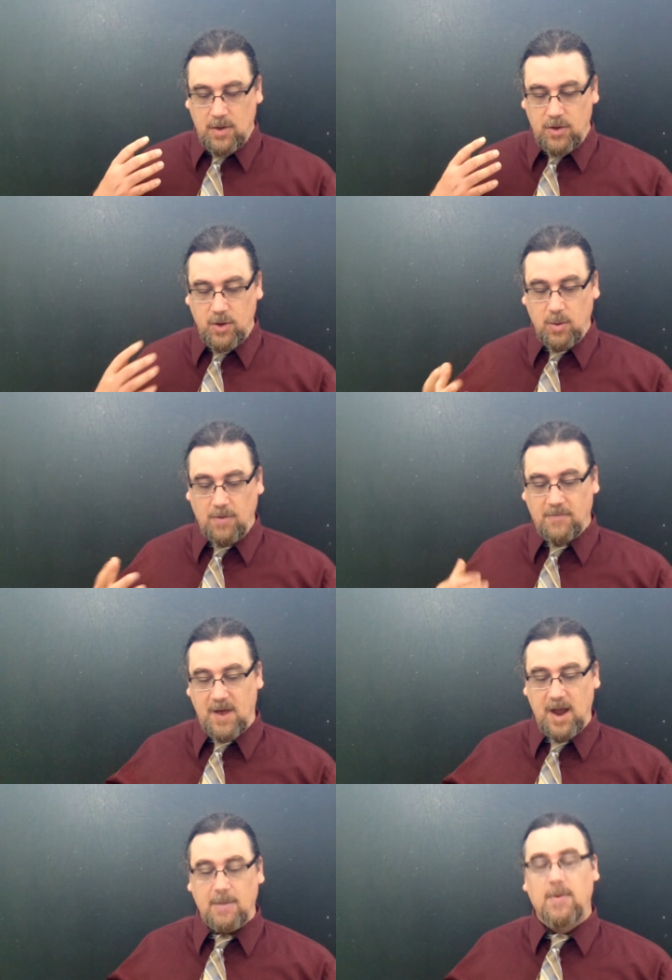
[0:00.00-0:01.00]
you will
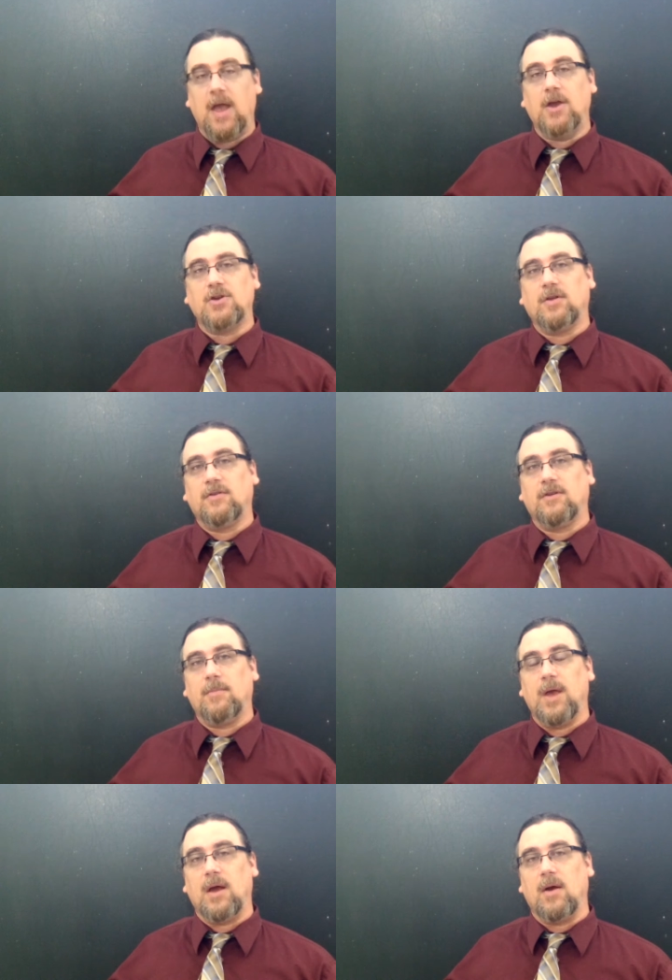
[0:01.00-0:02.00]
find patience
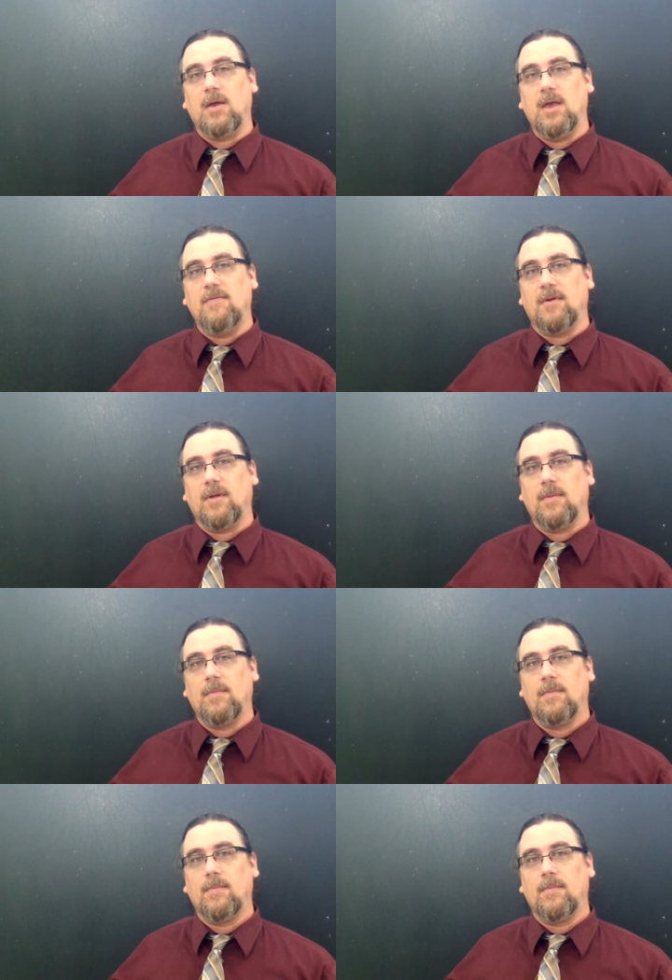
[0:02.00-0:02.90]
to bear evil.